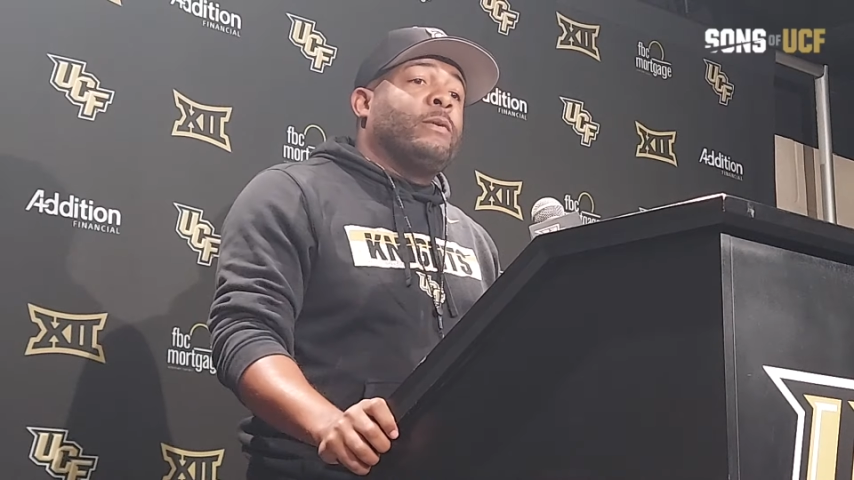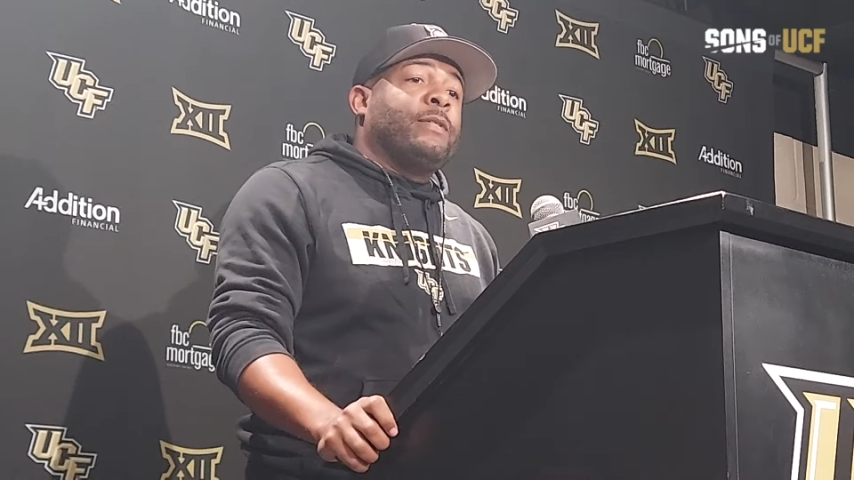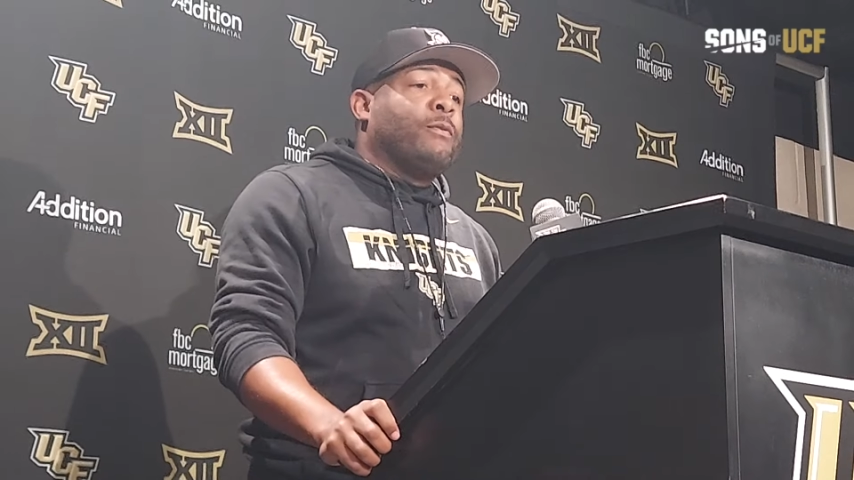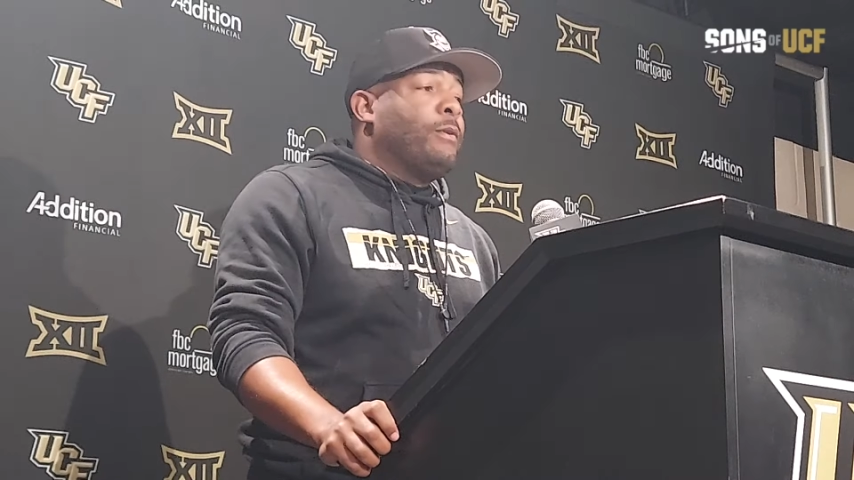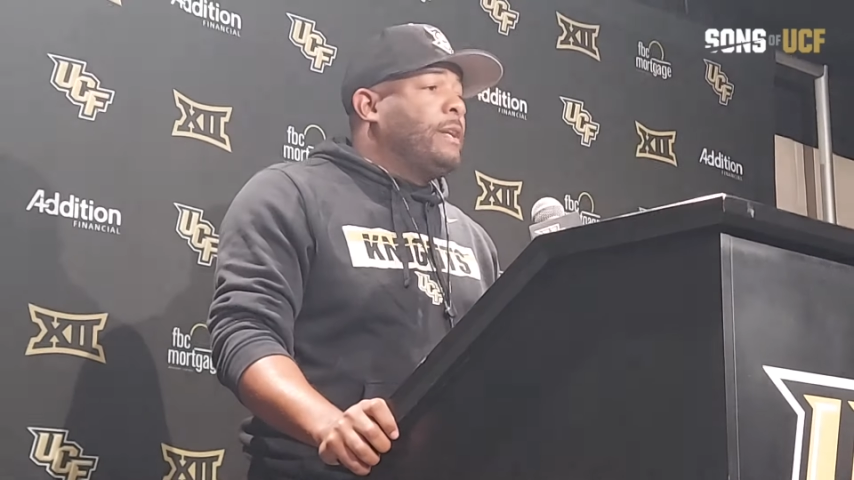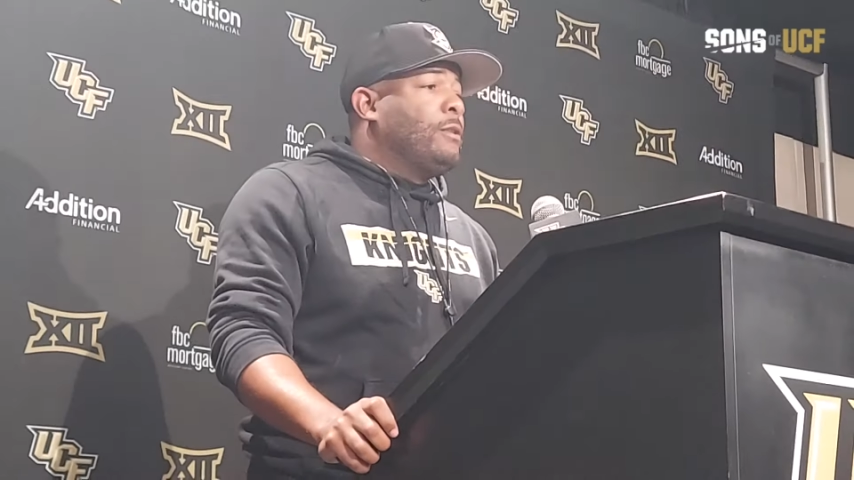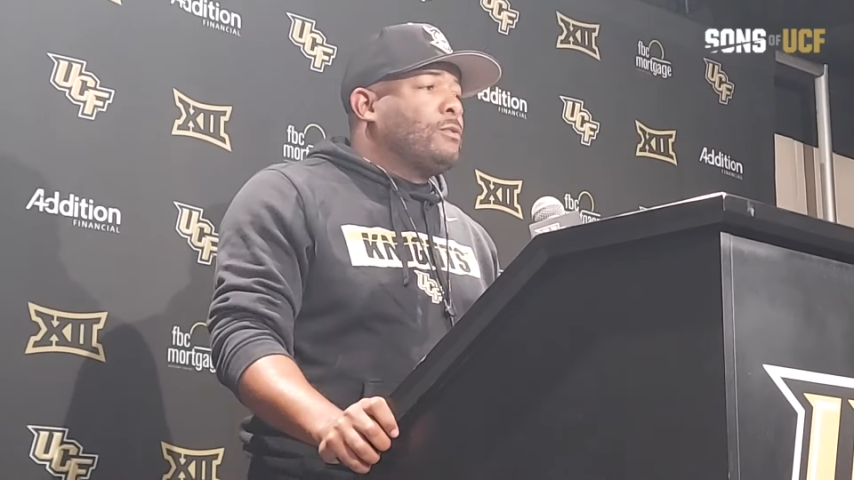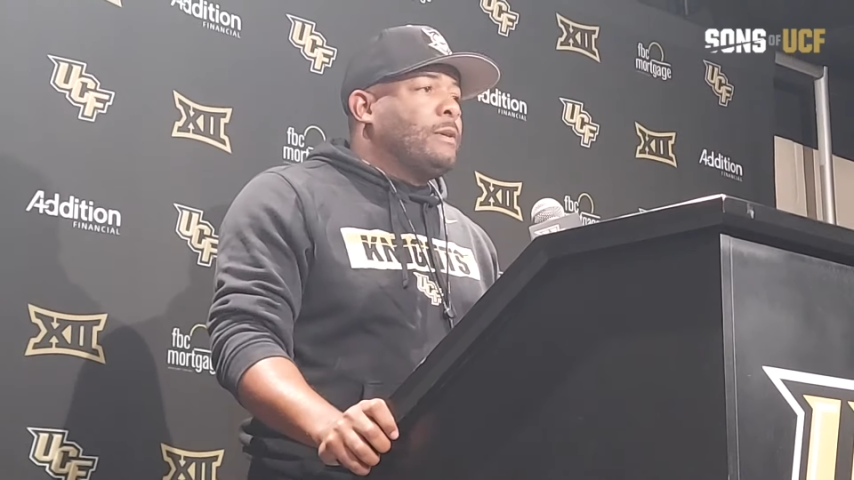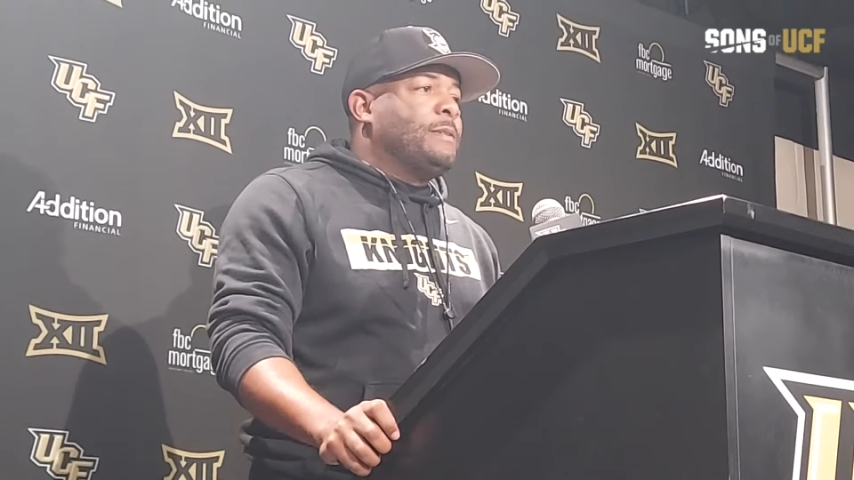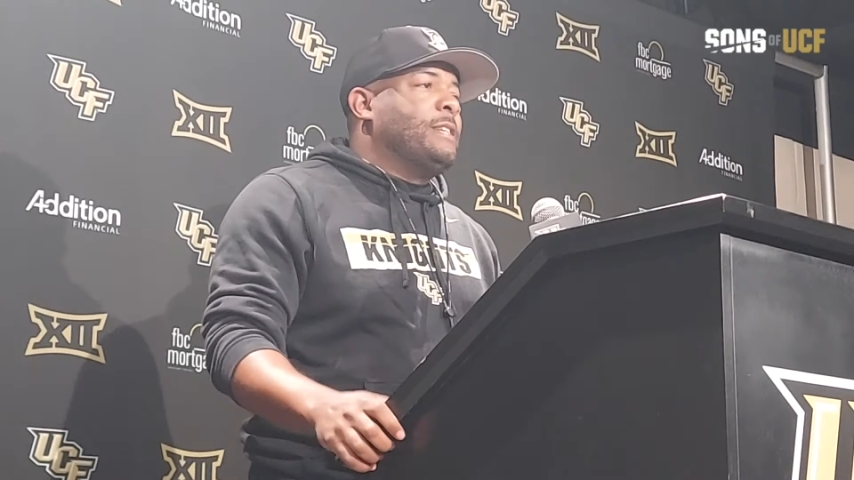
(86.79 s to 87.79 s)
the way through getting those
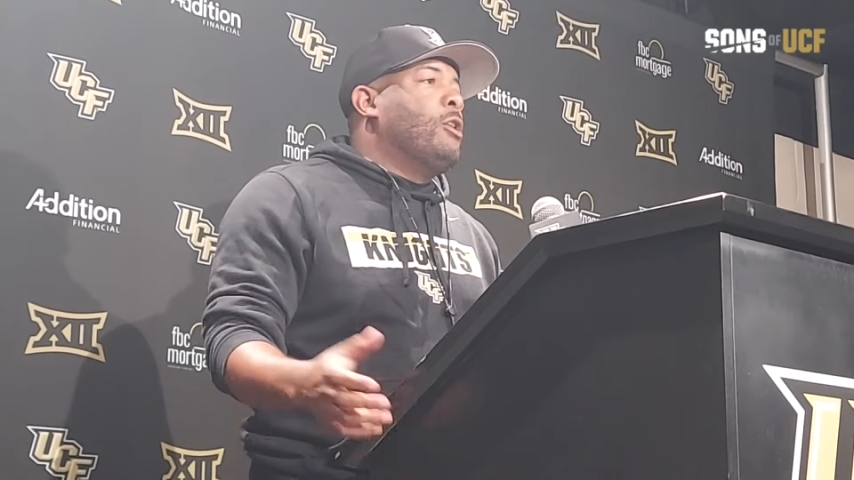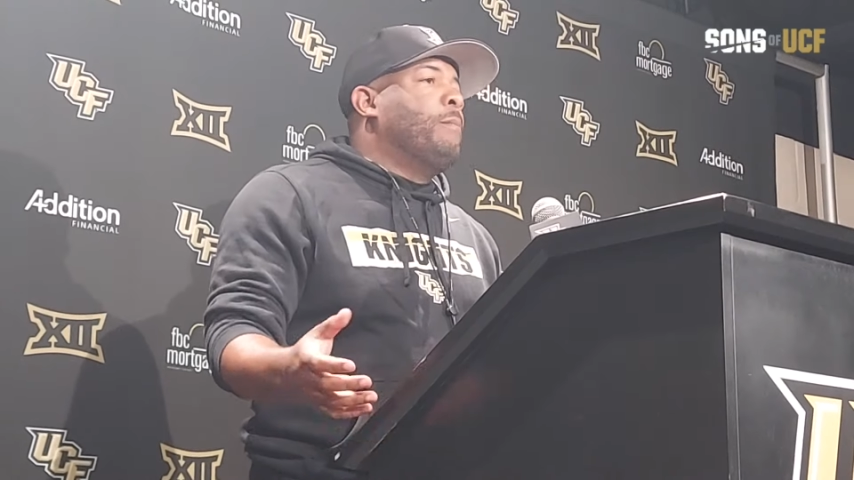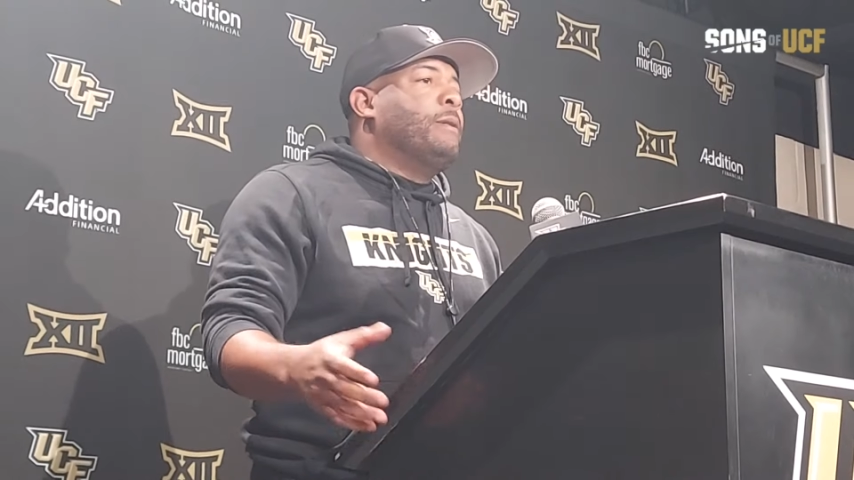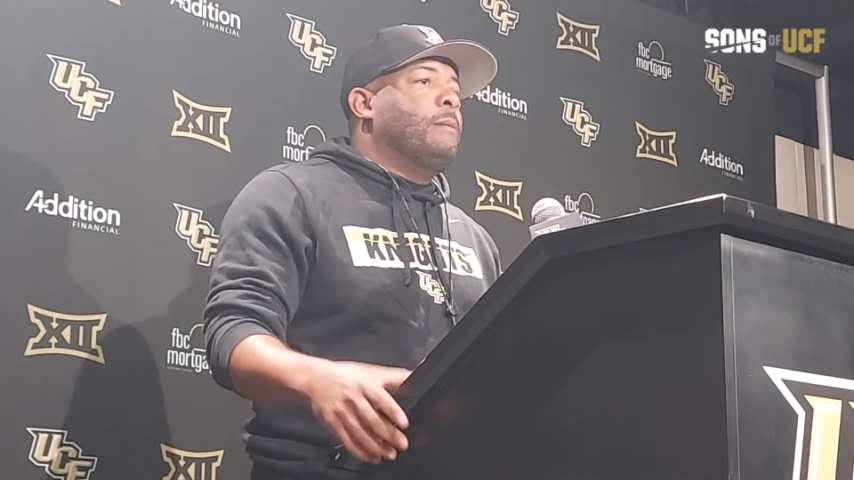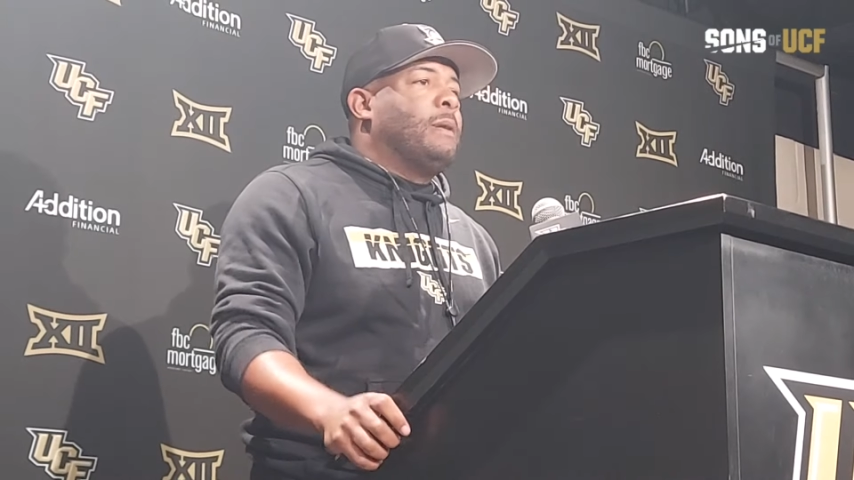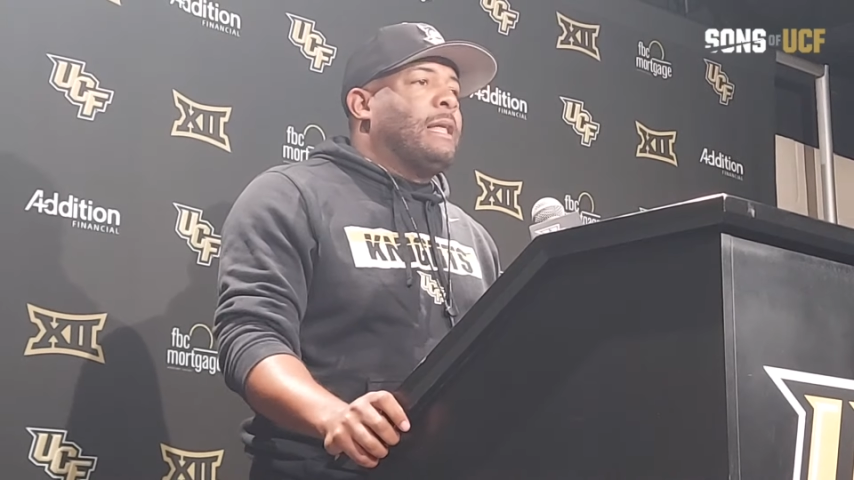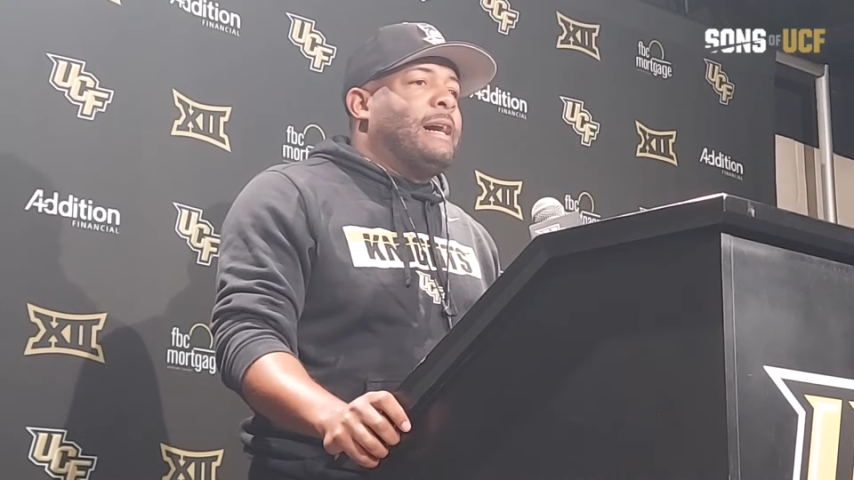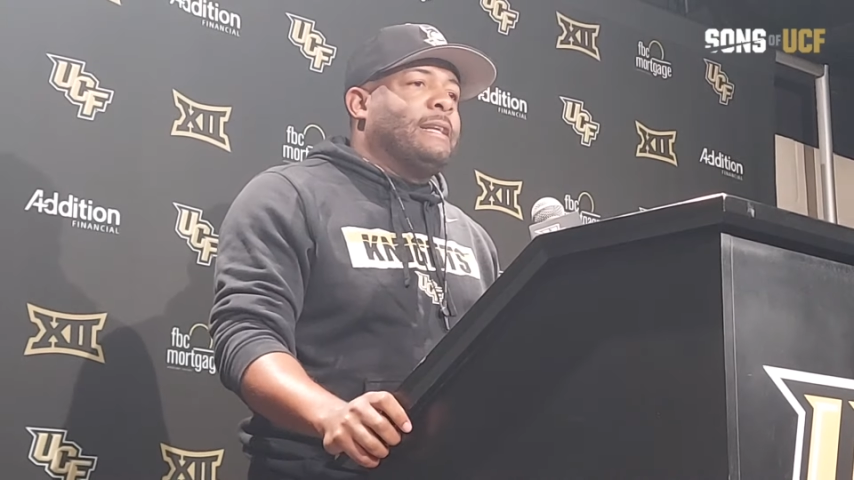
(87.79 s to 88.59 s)
reps is helping them a lot.